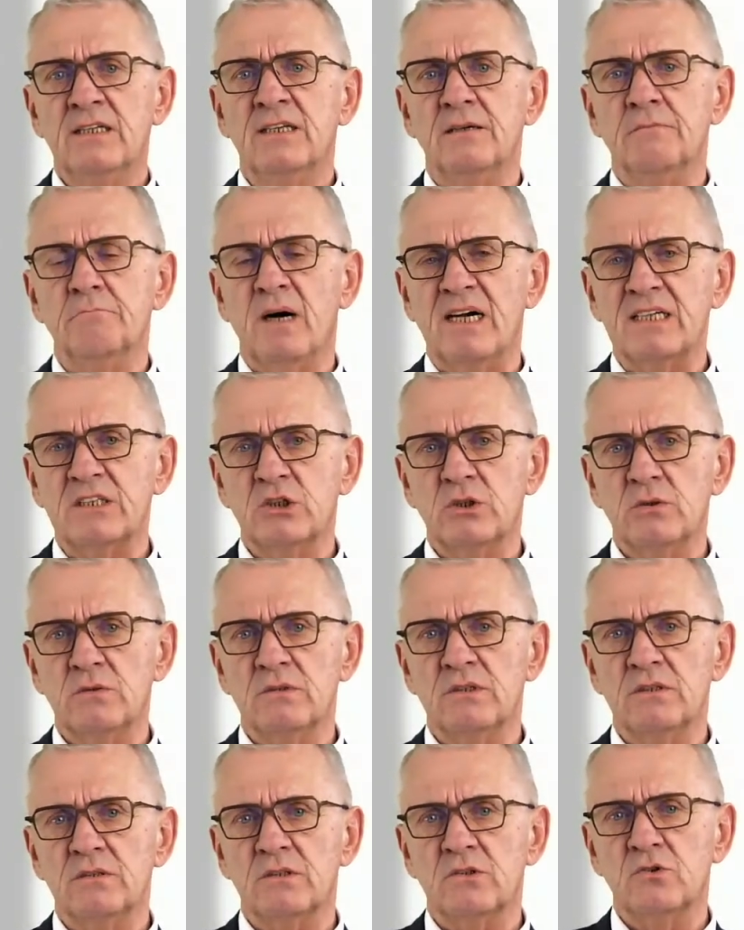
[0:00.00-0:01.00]

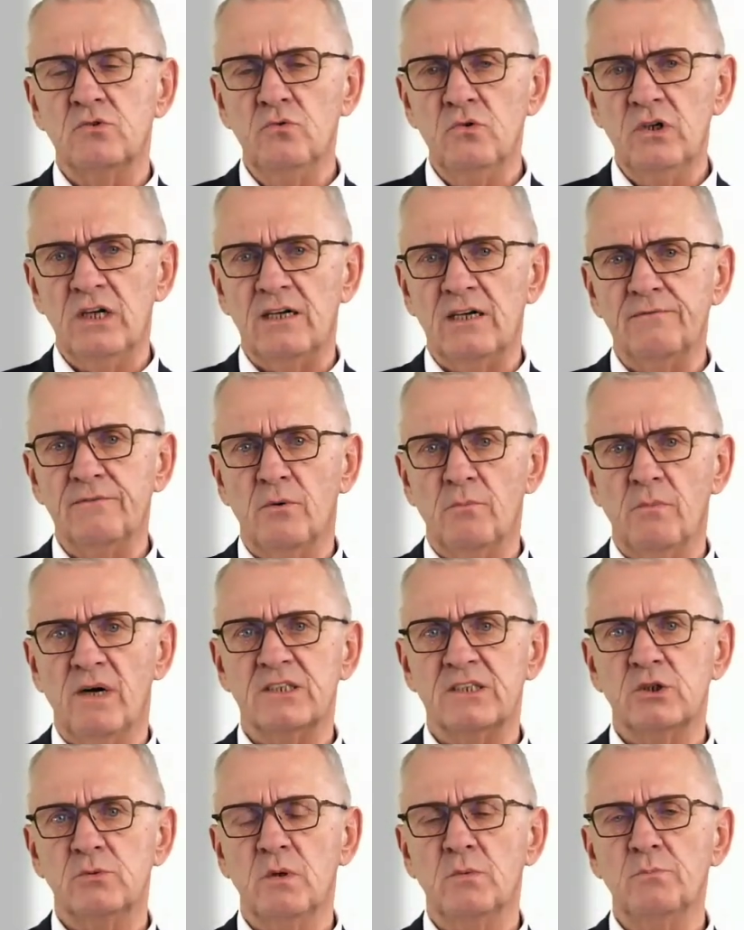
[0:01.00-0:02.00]
The tool life for
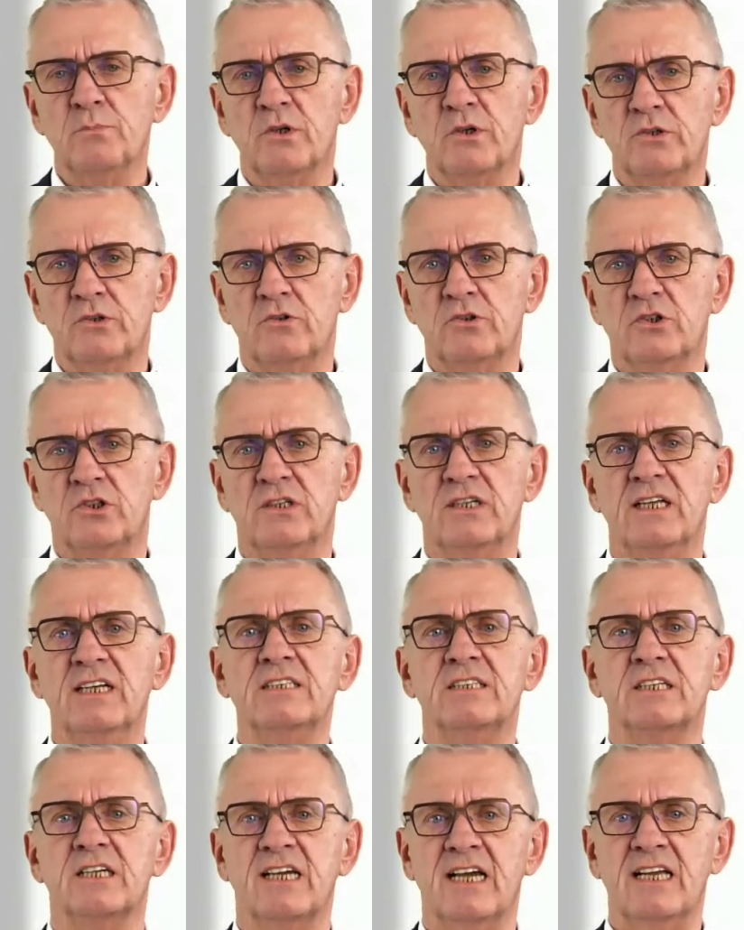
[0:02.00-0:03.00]
maximum production
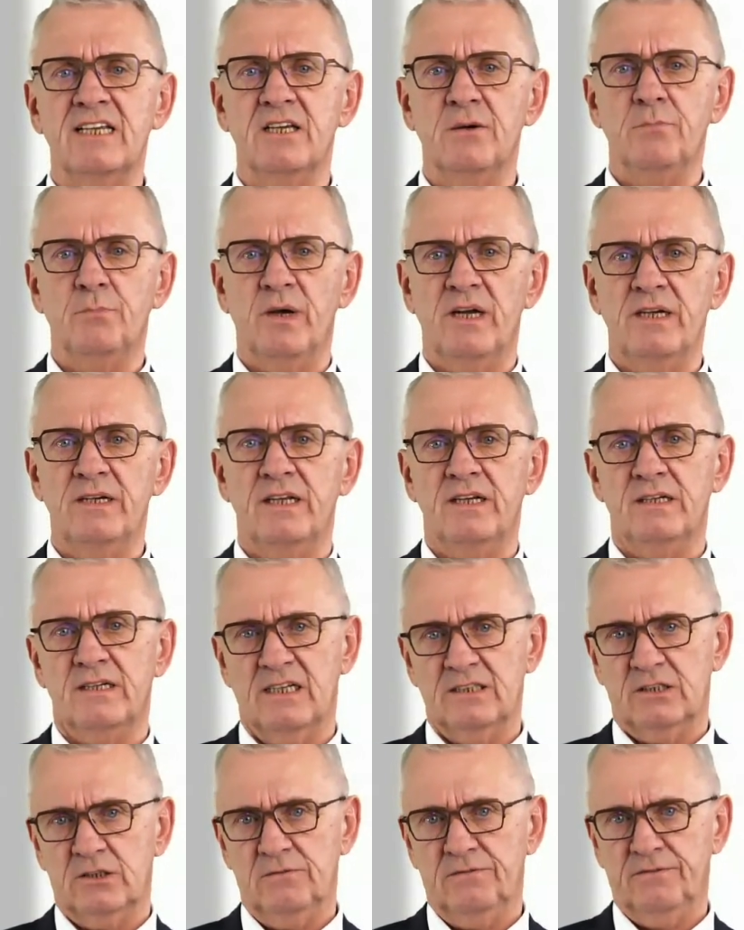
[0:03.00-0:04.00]
is again
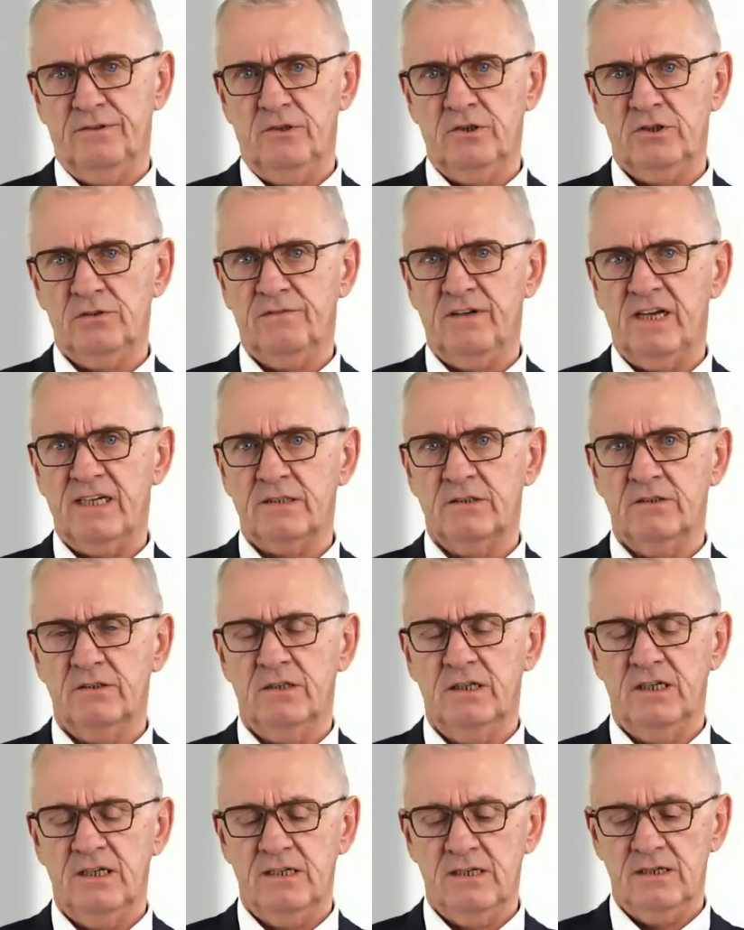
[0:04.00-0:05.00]
depending, that's the first
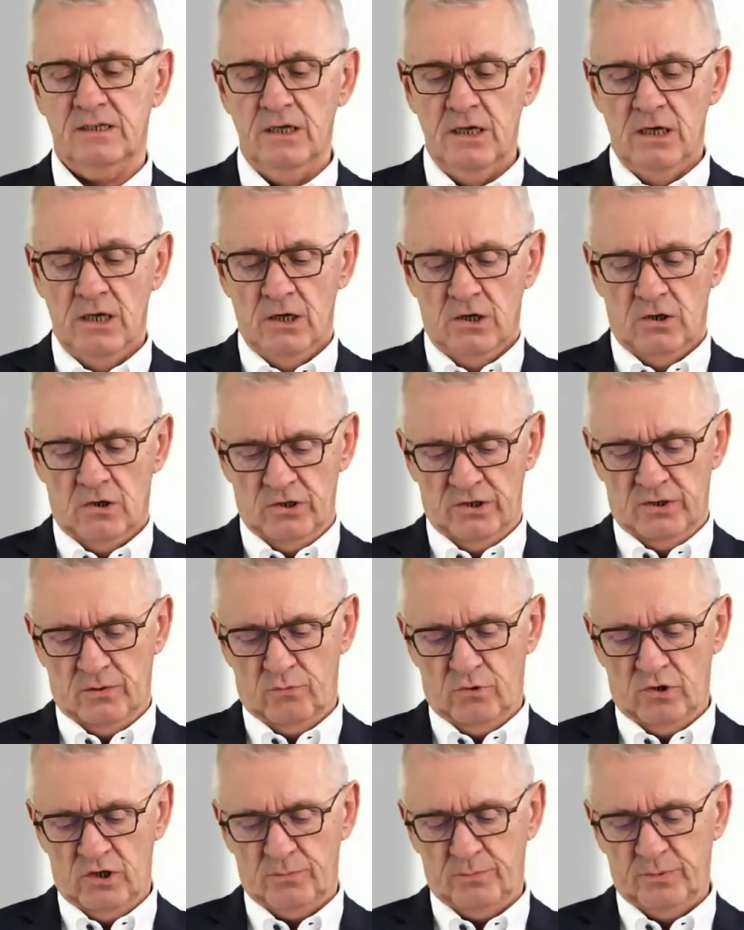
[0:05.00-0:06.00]
factor here, on
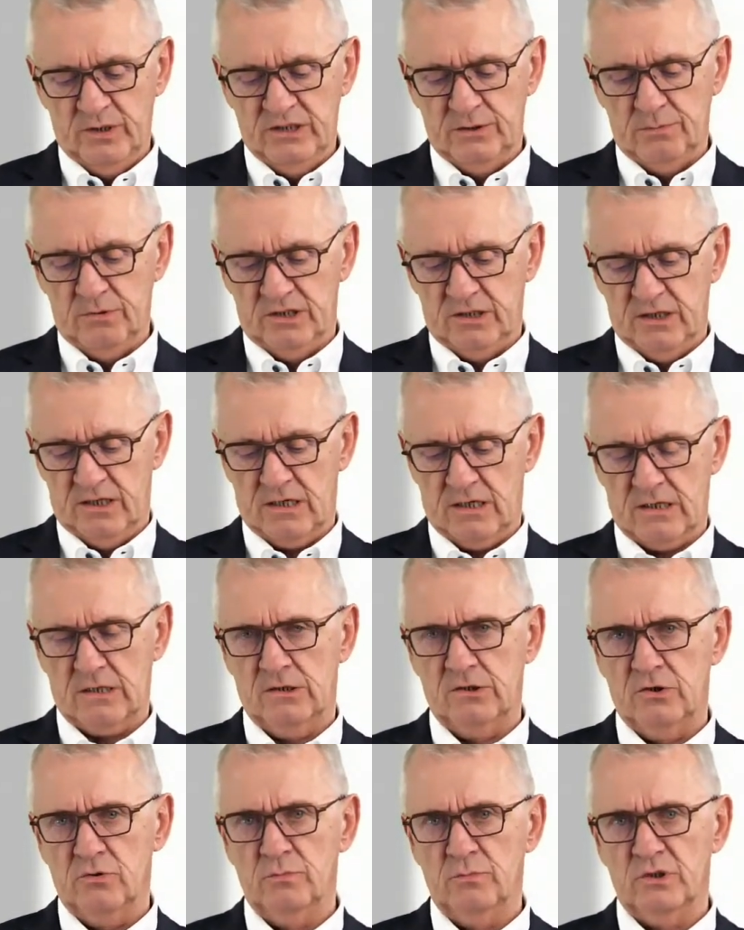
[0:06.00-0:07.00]
the workpiece
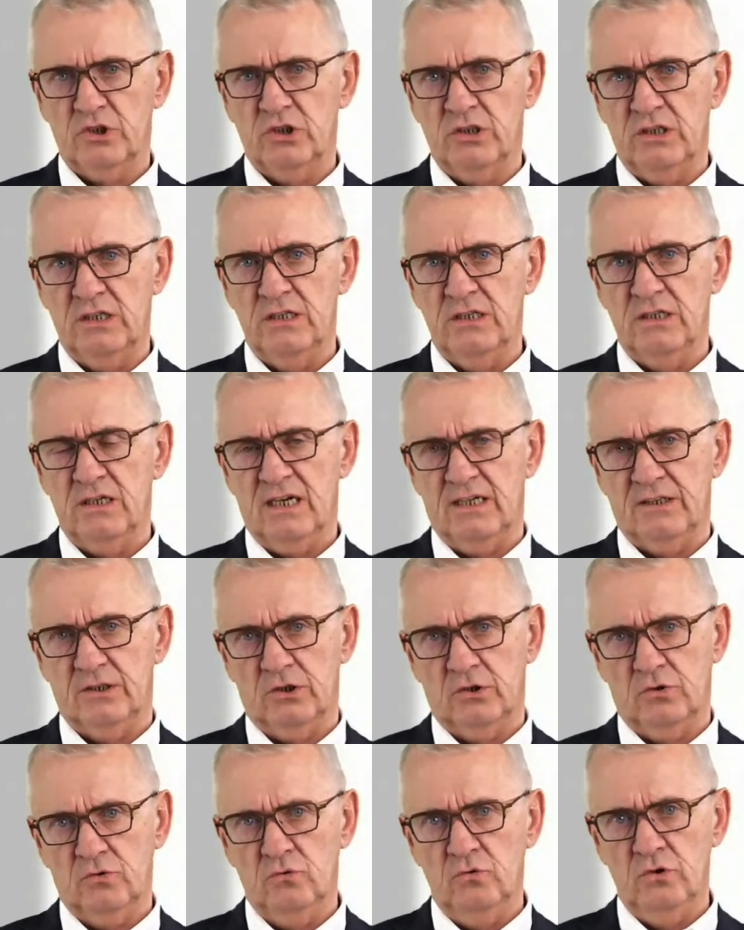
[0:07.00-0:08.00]
material you machine and
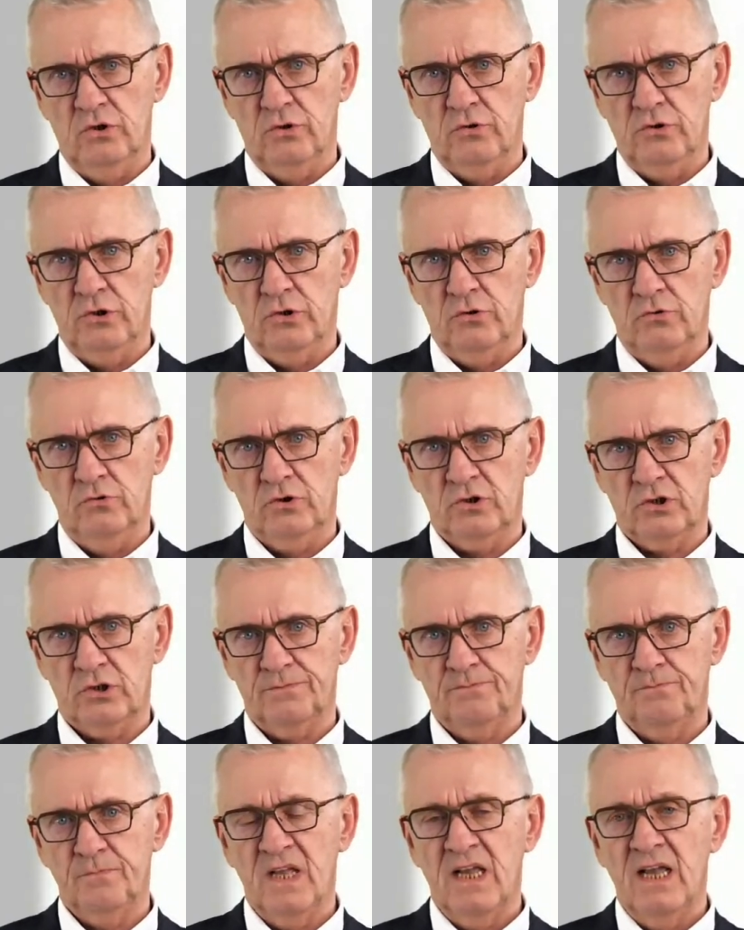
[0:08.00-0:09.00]
the tool you
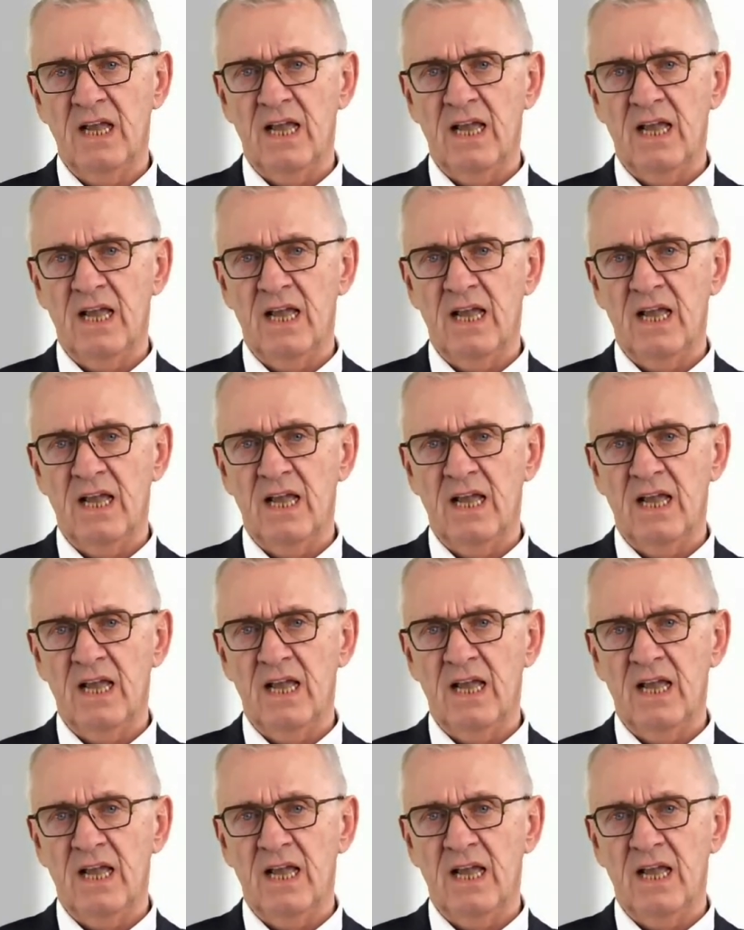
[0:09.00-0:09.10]
use.